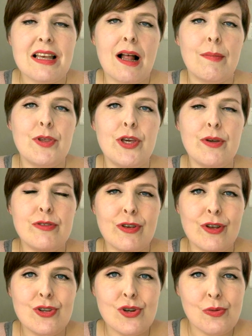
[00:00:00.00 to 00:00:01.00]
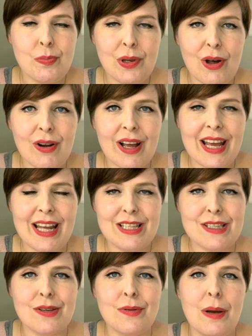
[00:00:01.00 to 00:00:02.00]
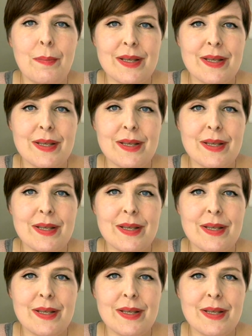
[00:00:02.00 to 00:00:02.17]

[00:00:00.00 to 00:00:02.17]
to help you turn your blog into a